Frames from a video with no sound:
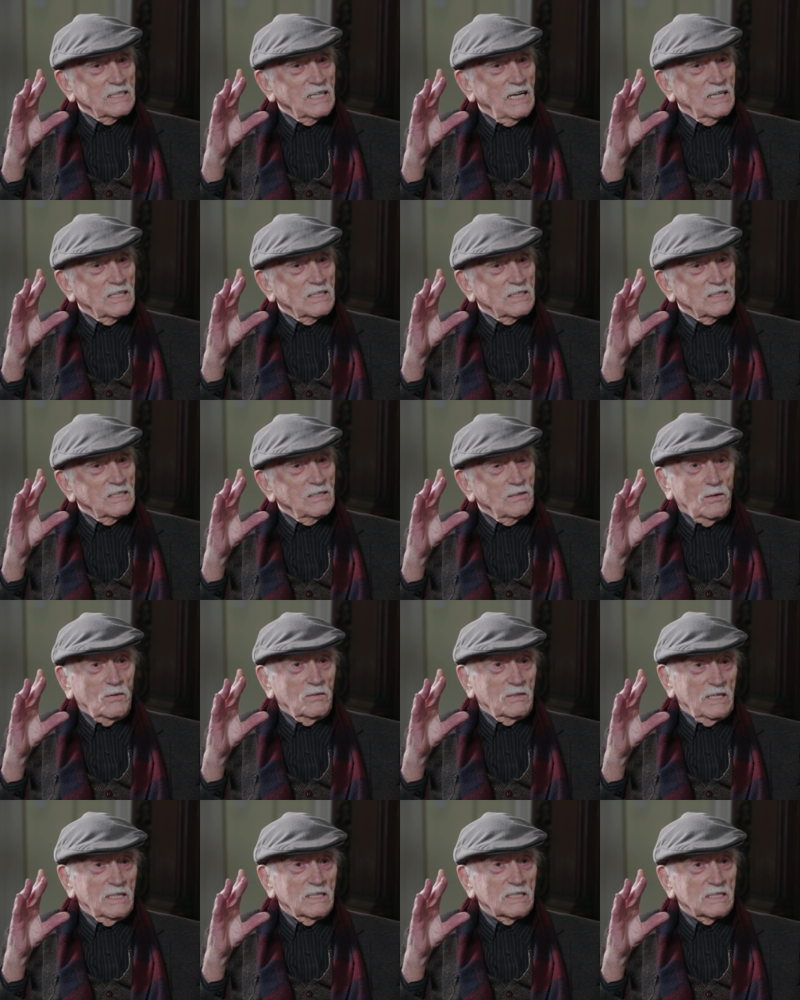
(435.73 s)
And, and
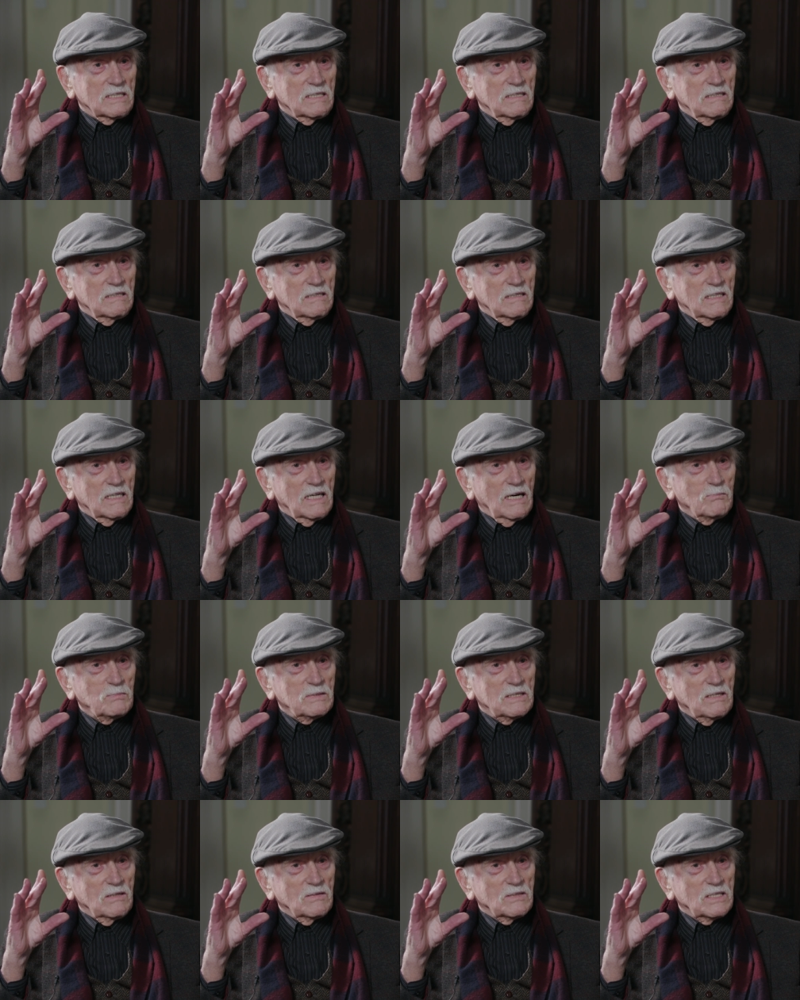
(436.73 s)
oh yes,
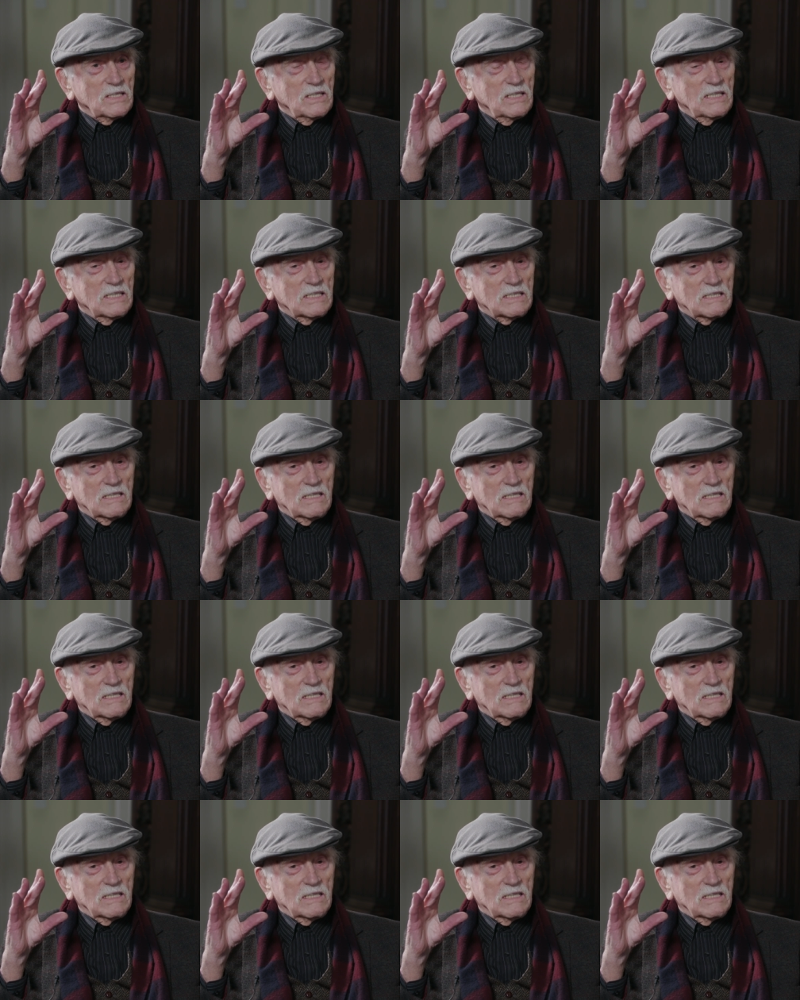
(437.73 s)
absolute genius.